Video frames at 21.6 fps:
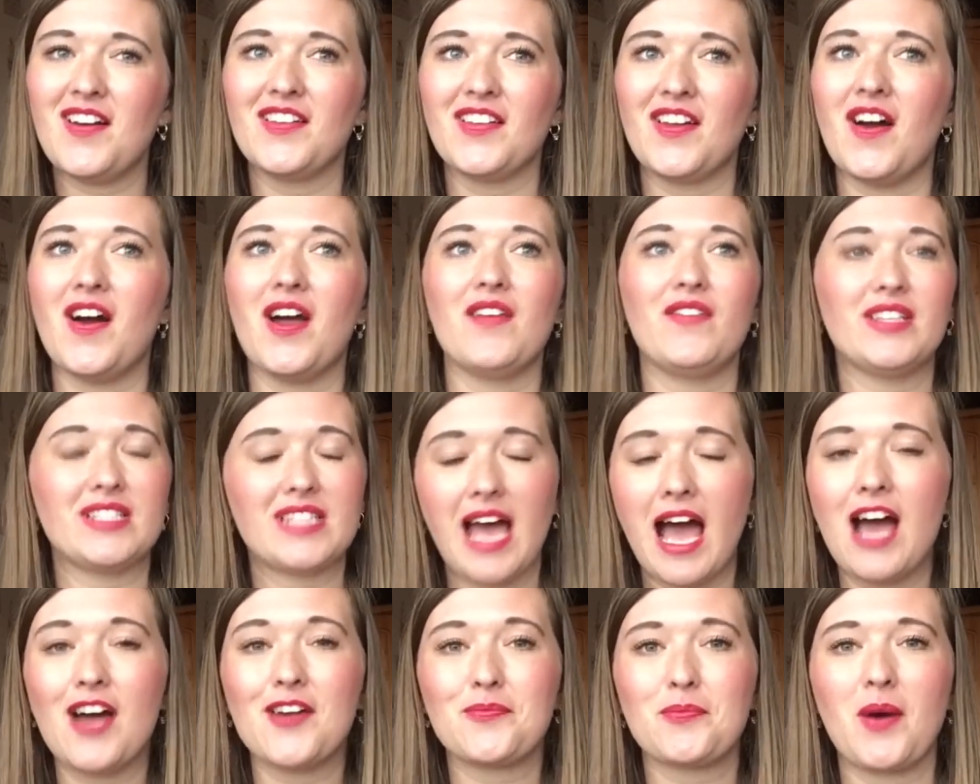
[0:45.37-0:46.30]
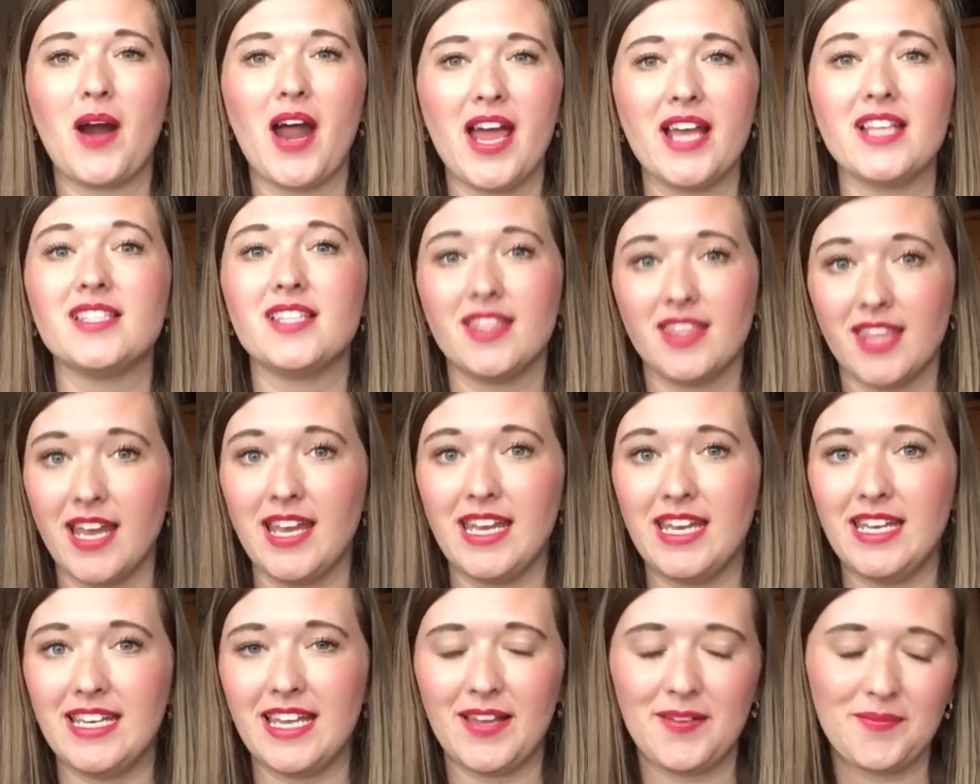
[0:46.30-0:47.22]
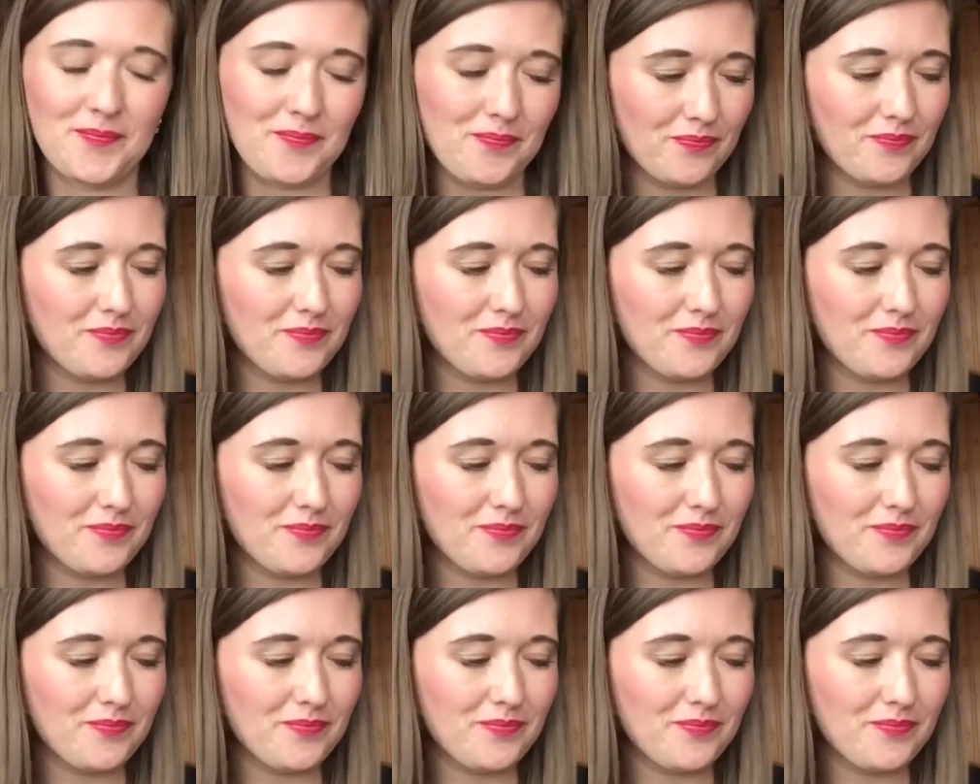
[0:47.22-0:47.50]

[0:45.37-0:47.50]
or not, if it's half price, they need it.